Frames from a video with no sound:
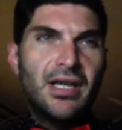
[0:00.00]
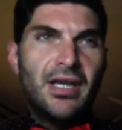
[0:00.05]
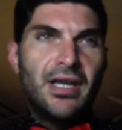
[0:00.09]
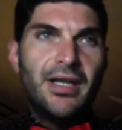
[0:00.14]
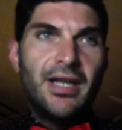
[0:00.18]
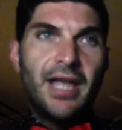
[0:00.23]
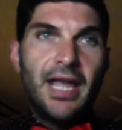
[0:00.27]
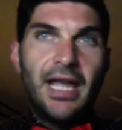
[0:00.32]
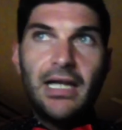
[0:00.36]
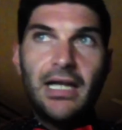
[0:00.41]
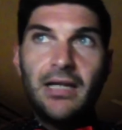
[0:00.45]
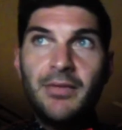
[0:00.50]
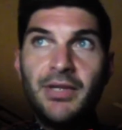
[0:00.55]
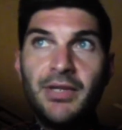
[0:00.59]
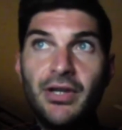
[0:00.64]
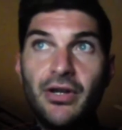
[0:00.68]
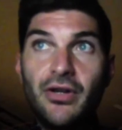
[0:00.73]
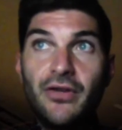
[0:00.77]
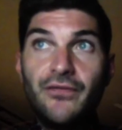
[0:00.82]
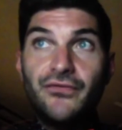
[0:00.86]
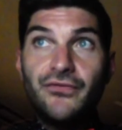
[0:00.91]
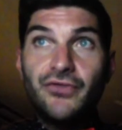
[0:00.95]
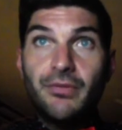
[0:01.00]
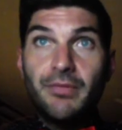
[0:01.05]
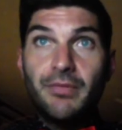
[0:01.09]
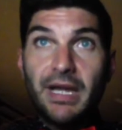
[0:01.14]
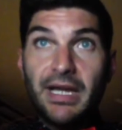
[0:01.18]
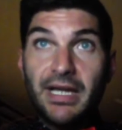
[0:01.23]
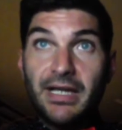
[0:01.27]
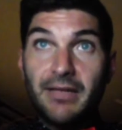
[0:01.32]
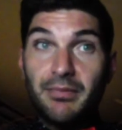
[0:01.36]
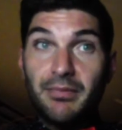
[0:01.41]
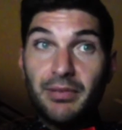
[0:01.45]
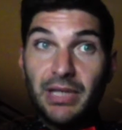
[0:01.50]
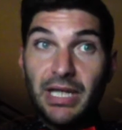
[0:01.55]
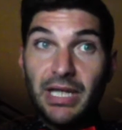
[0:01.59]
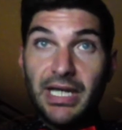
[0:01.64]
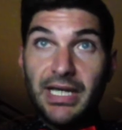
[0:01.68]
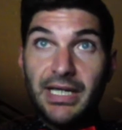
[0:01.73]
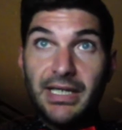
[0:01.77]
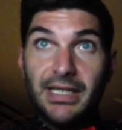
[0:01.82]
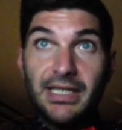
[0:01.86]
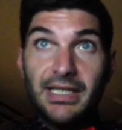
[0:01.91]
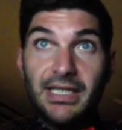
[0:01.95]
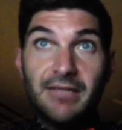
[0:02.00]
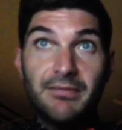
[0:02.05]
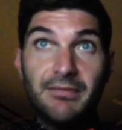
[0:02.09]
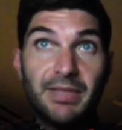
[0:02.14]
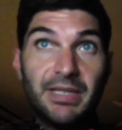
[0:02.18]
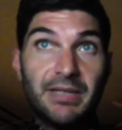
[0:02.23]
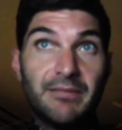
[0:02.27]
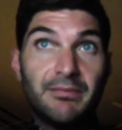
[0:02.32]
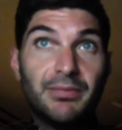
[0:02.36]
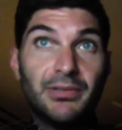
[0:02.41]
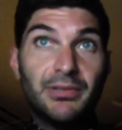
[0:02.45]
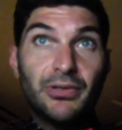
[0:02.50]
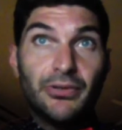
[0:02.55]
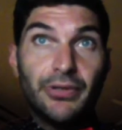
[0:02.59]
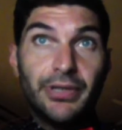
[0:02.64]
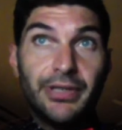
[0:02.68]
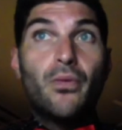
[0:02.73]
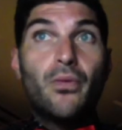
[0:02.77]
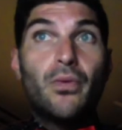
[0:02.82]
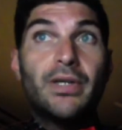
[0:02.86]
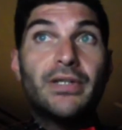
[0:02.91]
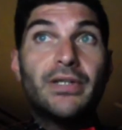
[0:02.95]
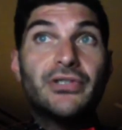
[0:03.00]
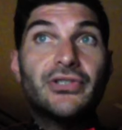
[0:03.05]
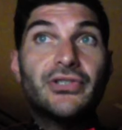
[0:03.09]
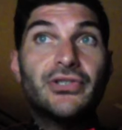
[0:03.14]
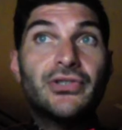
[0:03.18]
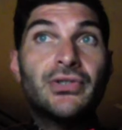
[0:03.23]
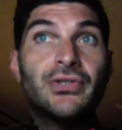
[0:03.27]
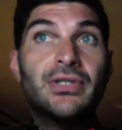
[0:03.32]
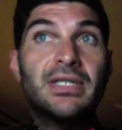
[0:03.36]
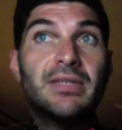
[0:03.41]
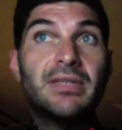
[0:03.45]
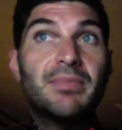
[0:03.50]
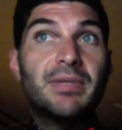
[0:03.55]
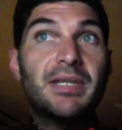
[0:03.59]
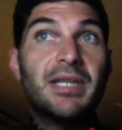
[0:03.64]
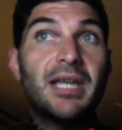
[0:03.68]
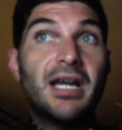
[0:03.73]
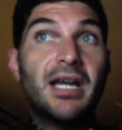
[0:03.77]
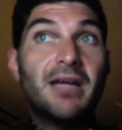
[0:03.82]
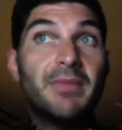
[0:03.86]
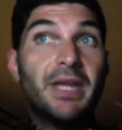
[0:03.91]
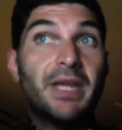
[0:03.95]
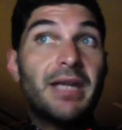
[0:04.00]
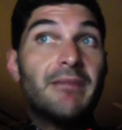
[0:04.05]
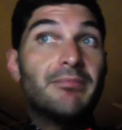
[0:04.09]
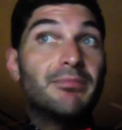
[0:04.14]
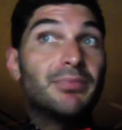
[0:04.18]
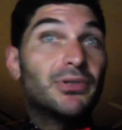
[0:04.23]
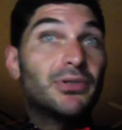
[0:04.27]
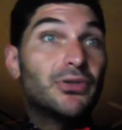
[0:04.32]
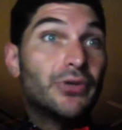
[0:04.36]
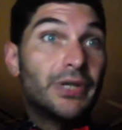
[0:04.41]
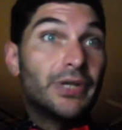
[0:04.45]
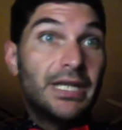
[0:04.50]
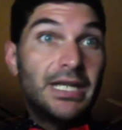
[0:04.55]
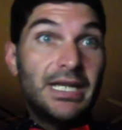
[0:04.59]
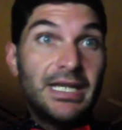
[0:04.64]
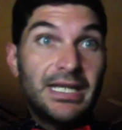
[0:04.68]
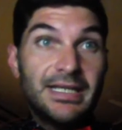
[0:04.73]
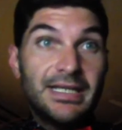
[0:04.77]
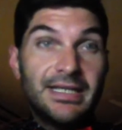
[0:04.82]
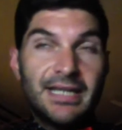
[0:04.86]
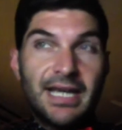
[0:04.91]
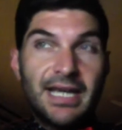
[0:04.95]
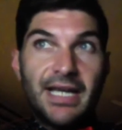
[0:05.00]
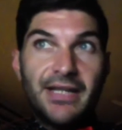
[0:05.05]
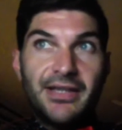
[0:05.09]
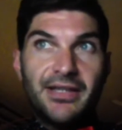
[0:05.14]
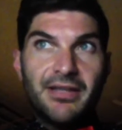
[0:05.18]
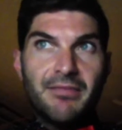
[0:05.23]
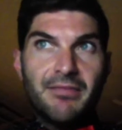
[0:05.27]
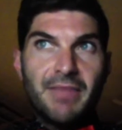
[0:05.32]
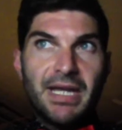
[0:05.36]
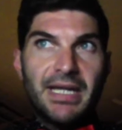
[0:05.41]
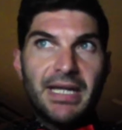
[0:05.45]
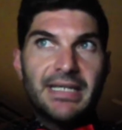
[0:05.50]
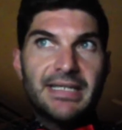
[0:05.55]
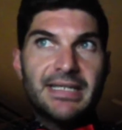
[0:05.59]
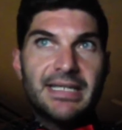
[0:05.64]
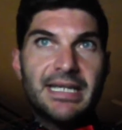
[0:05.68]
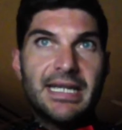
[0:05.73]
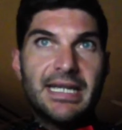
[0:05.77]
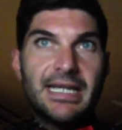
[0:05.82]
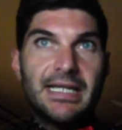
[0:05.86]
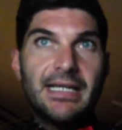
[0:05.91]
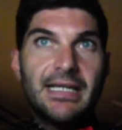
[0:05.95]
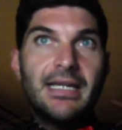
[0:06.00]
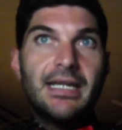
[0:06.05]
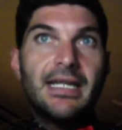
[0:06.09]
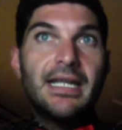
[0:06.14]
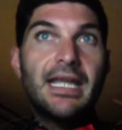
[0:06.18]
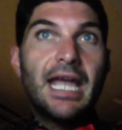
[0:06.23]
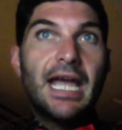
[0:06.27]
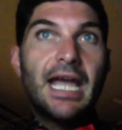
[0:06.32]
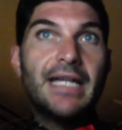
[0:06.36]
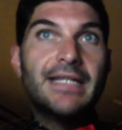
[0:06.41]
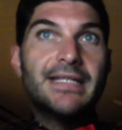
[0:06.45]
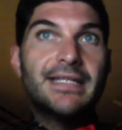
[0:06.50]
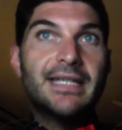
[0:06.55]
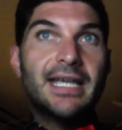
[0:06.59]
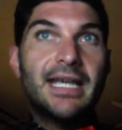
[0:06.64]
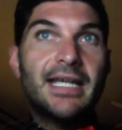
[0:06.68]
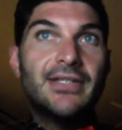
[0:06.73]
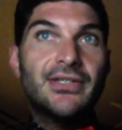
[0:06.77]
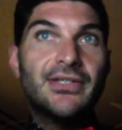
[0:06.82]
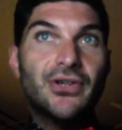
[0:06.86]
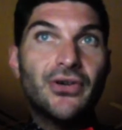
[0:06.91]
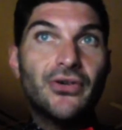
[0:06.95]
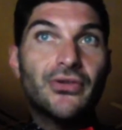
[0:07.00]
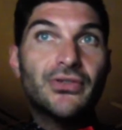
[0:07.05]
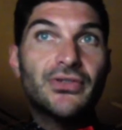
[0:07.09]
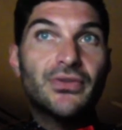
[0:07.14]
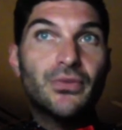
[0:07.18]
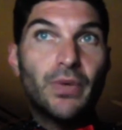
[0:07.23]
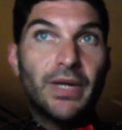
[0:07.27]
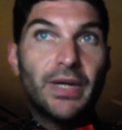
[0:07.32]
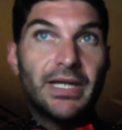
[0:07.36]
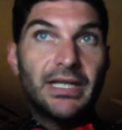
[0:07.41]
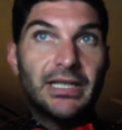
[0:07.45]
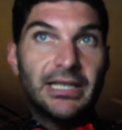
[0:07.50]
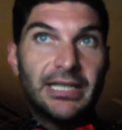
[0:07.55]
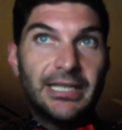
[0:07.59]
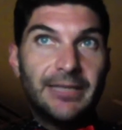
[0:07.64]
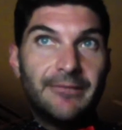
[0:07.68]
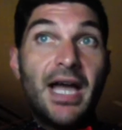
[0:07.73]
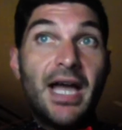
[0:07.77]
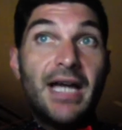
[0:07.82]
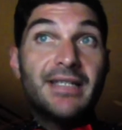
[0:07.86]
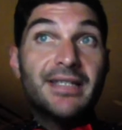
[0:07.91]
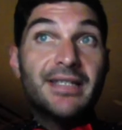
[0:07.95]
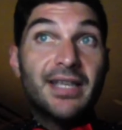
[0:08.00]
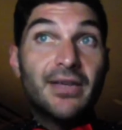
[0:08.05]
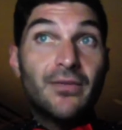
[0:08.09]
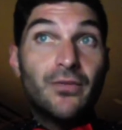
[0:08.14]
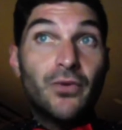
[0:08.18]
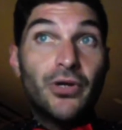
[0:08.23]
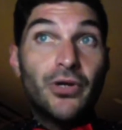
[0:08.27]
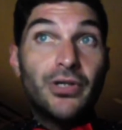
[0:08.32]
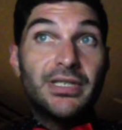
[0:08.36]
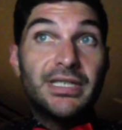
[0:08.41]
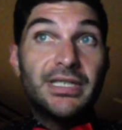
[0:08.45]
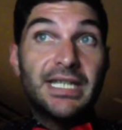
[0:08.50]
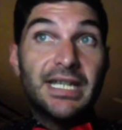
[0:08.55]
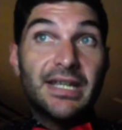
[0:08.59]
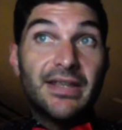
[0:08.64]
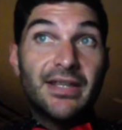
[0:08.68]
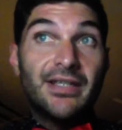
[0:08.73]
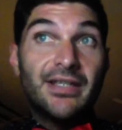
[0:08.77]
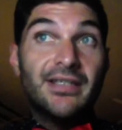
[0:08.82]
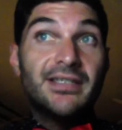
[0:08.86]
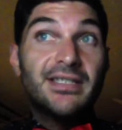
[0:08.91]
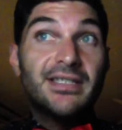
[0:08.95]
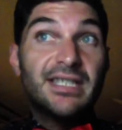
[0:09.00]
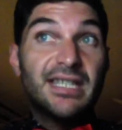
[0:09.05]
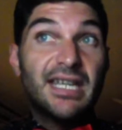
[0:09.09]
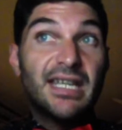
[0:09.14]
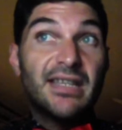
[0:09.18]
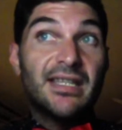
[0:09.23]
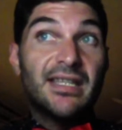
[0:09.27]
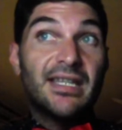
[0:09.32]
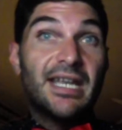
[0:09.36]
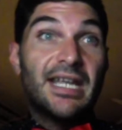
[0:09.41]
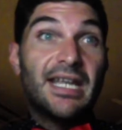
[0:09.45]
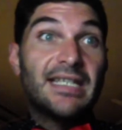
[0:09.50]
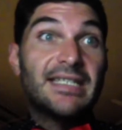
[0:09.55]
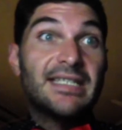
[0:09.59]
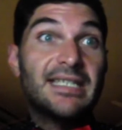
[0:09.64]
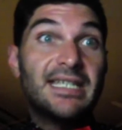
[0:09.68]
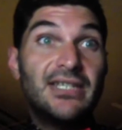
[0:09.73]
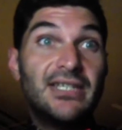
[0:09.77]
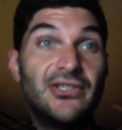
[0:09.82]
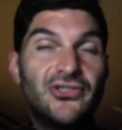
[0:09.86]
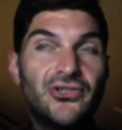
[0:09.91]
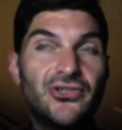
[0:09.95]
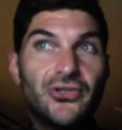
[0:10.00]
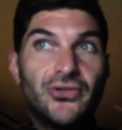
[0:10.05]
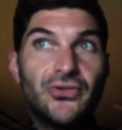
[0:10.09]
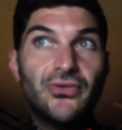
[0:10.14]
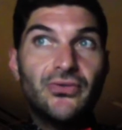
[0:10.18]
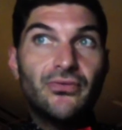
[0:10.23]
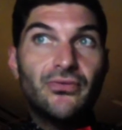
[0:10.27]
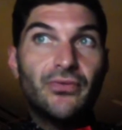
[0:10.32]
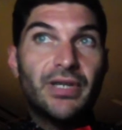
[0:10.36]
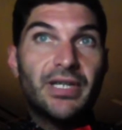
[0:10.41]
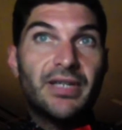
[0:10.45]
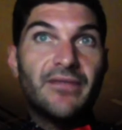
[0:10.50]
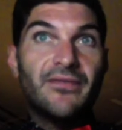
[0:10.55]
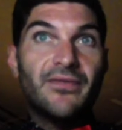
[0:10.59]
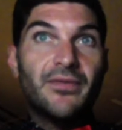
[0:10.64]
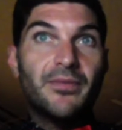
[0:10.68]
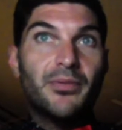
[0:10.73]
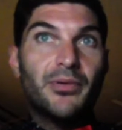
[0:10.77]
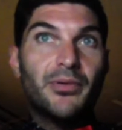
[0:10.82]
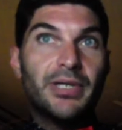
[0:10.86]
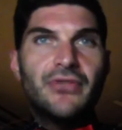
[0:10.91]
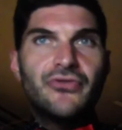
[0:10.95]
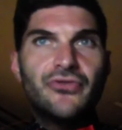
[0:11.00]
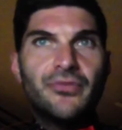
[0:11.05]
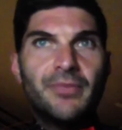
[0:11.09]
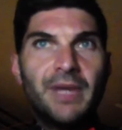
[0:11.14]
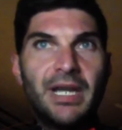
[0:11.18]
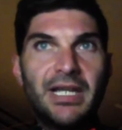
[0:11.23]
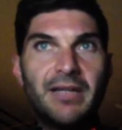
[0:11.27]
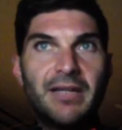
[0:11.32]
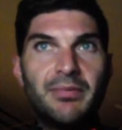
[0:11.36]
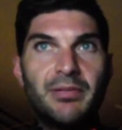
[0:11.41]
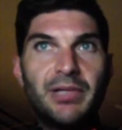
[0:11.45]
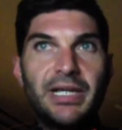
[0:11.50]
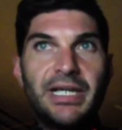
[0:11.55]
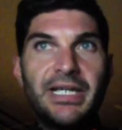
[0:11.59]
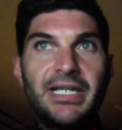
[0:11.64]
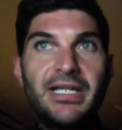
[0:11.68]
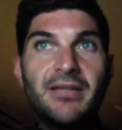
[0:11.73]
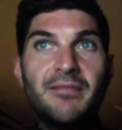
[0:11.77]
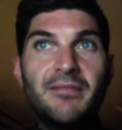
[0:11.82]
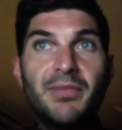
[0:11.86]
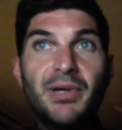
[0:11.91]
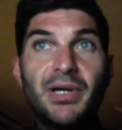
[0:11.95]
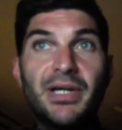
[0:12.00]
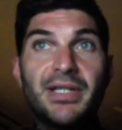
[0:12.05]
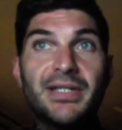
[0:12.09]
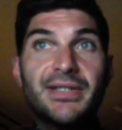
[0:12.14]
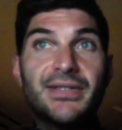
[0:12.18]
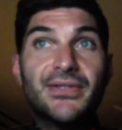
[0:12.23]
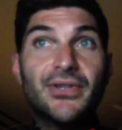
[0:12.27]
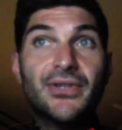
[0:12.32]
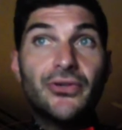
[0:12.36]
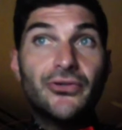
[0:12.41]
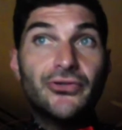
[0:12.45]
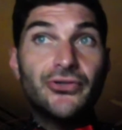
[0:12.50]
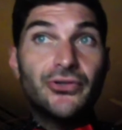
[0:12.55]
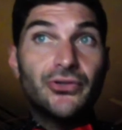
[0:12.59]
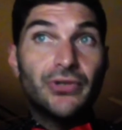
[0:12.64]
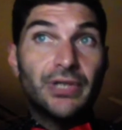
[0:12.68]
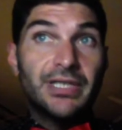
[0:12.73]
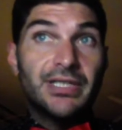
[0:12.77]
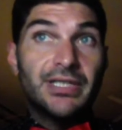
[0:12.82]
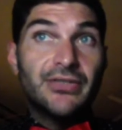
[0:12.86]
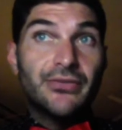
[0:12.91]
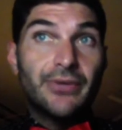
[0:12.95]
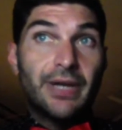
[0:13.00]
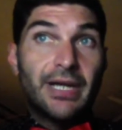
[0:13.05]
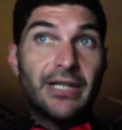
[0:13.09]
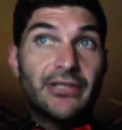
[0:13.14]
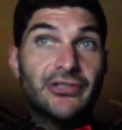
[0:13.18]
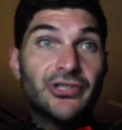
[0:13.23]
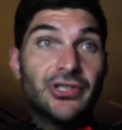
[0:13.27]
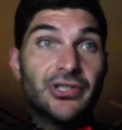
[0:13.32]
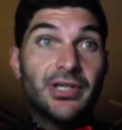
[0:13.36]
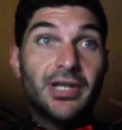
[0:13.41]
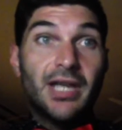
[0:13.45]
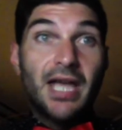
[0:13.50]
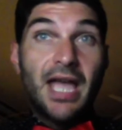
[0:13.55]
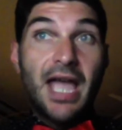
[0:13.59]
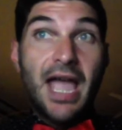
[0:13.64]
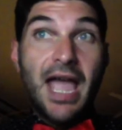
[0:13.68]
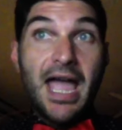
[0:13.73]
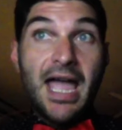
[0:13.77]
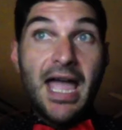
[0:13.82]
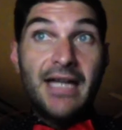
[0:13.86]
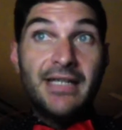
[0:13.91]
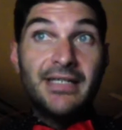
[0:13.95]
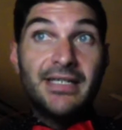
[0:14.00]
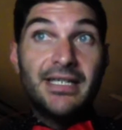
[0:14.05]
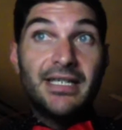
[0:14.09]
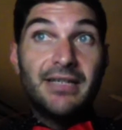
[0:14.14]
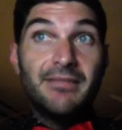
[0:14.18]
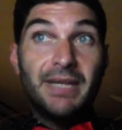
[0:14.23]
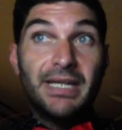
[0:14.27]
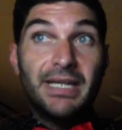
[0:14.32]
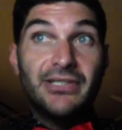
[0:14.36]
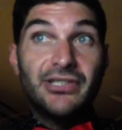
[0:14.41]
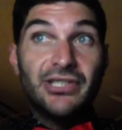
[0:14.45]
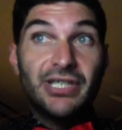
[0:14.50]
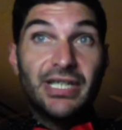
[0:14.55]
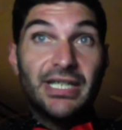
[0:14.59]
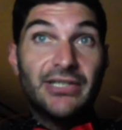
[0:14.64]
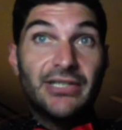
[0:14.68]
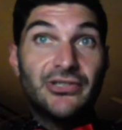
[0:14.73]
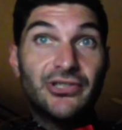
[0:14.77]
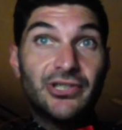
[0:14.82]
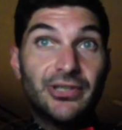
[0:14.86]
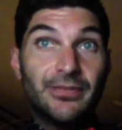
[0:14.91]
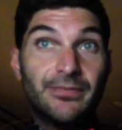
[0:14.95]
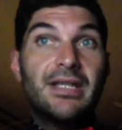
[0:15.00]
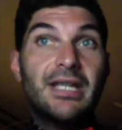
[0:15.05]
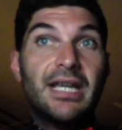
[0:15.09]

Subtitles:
an element of dramatic play can be employed, where students become employees at the magazine Cats and Dogs Weekly, as they work together to get the next issue ready for print. Dramatic play combines social interaction and imagination.